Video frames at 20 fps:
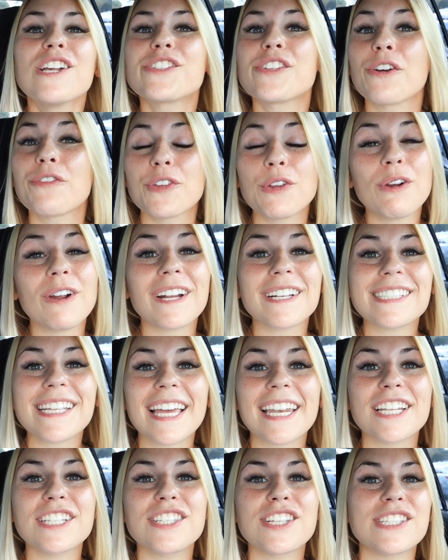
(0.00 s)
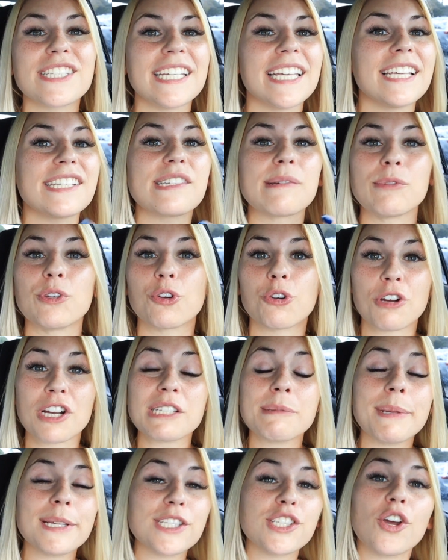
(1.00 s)
So if you are excited to see some new
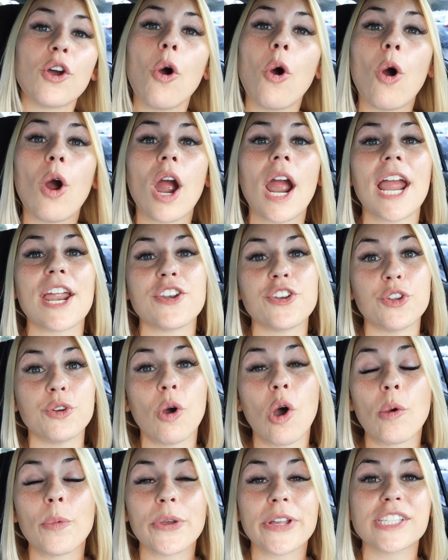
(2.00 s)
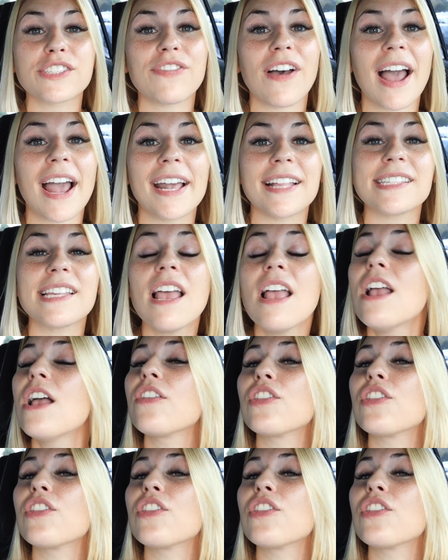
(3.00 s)
Christmas decor and new HomeGoods finds,